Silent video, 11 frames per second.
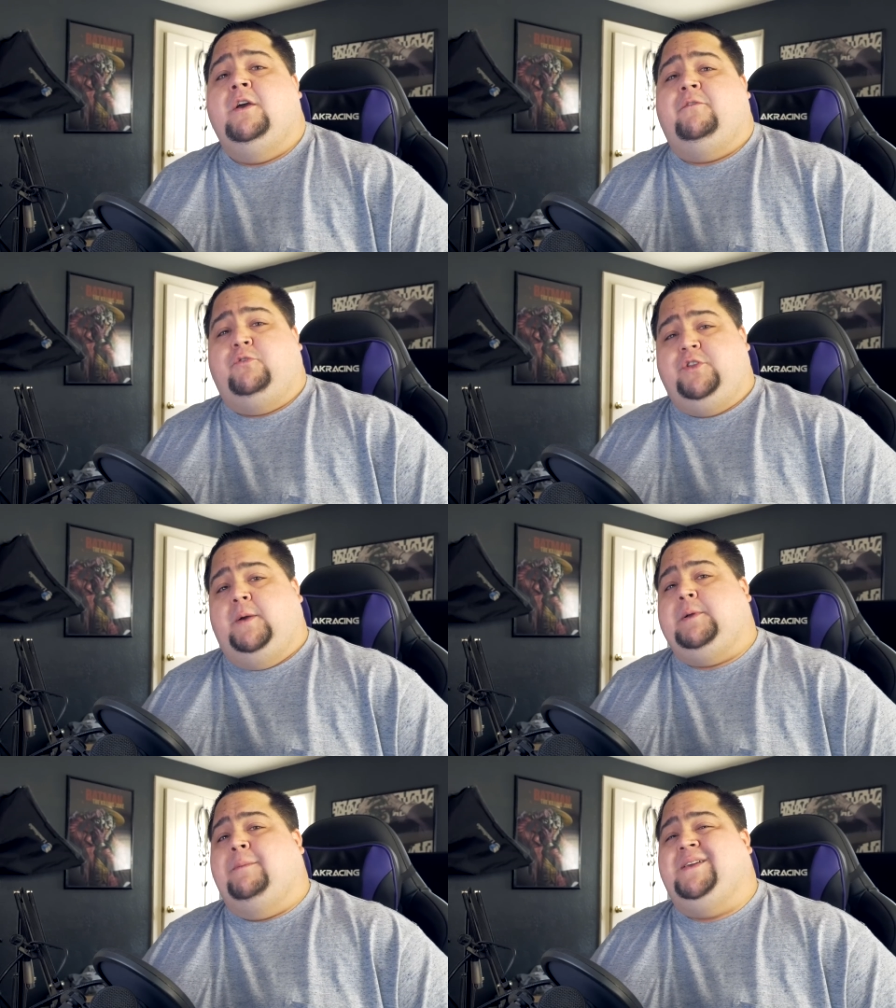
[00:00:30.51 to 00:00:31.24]
for the
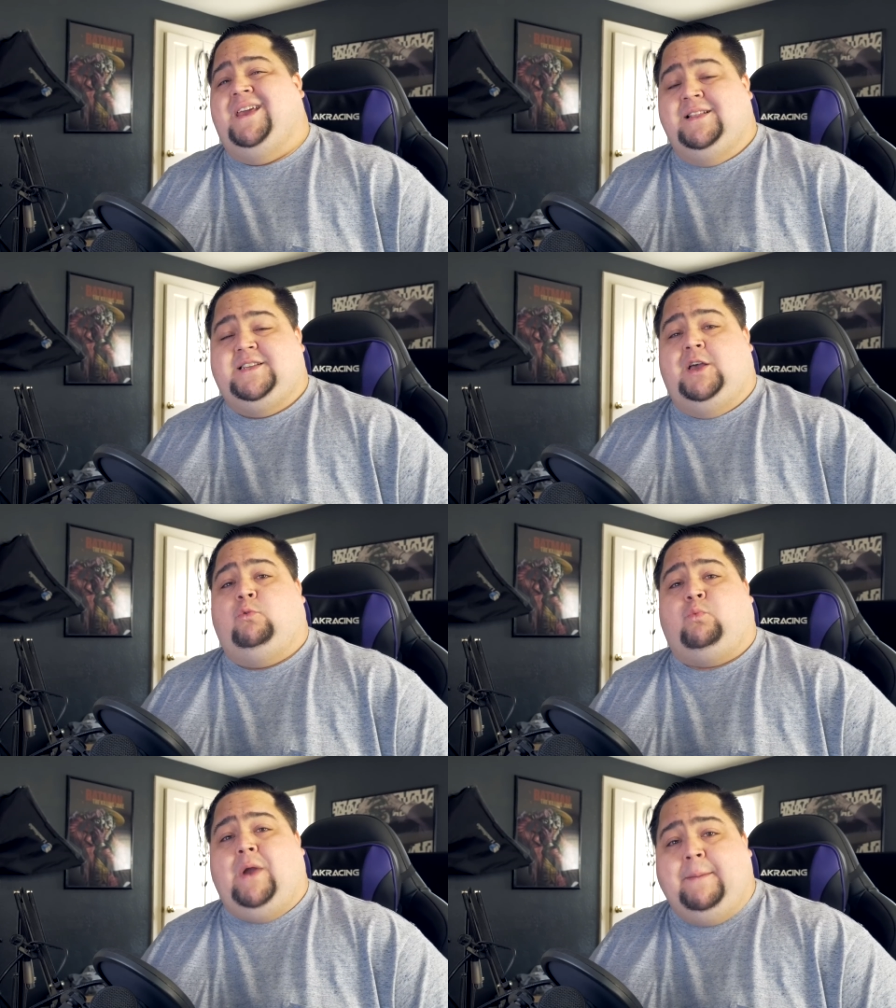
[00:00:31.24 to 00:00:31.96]
upcoming
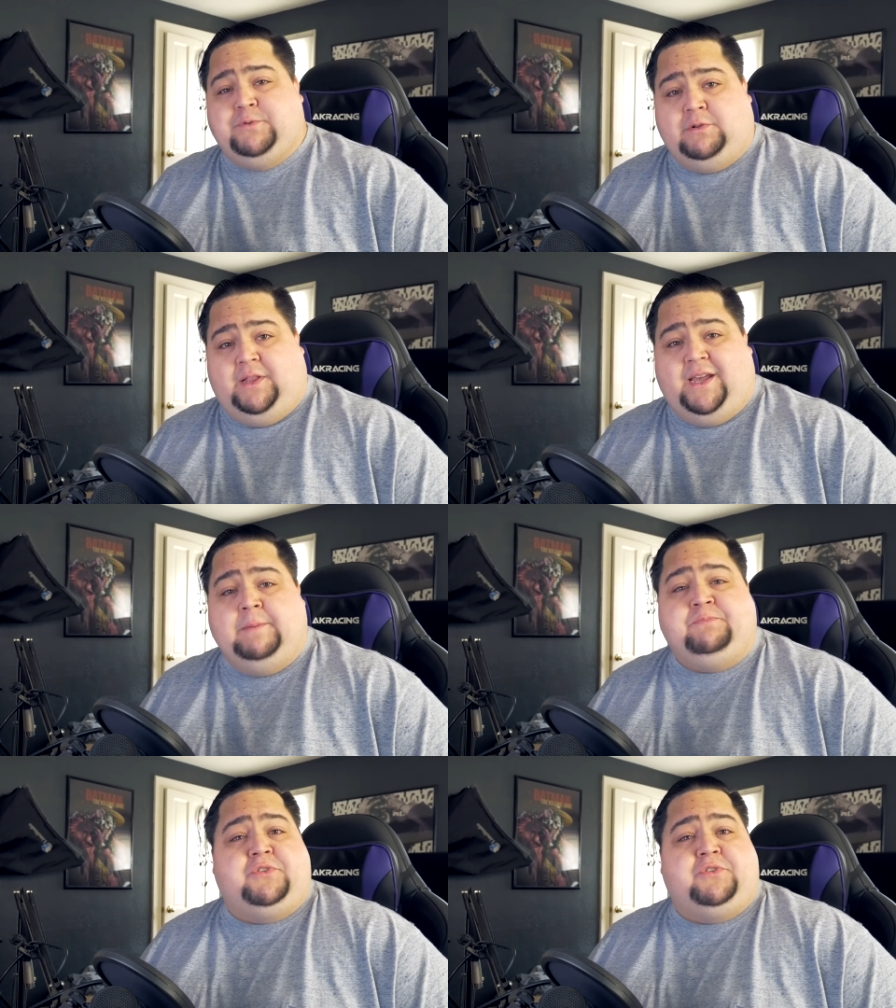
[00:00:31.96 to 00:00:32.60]
Intel Raptor Lake